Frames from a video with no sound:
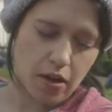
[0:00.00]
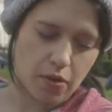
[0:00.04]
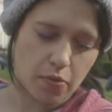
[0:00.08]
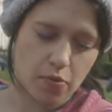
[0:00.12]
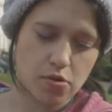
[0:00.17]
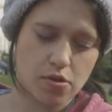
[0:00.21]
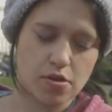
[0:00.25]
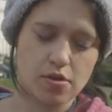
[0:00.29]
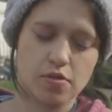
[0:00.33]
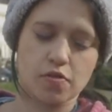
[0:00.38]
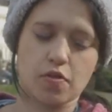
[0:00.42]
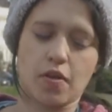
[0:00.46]

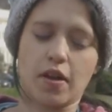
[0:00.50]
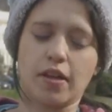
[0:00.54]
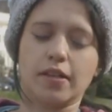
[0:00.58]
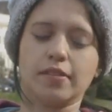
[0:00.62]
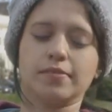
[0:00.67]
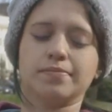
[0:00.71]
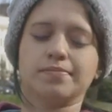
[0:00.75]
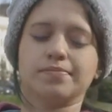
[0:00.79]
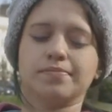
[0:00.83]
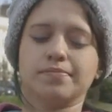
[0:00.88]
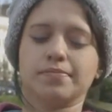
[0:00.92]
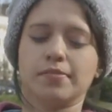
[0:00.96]
which is fine.
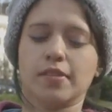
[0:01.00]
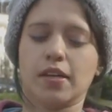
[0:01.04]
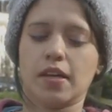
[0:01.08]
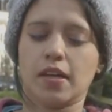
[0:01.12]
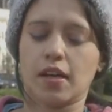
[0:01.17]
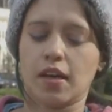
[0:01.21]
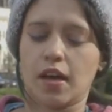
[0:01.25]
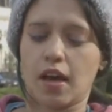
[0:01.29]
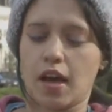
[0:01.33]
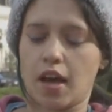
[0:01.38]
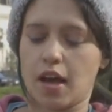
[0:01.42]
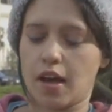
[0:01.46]

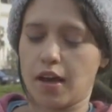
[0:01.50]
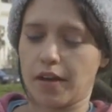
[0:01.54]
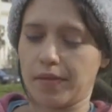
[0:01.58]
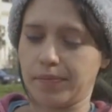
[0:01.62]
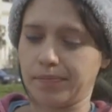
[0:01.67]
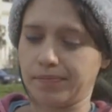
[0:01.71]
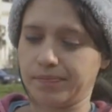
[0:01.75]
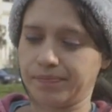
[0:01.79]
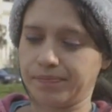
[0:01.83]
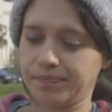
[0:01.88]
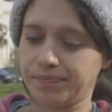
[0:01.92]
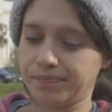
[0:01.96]

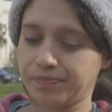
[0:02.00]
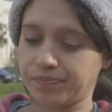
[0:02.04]
Um,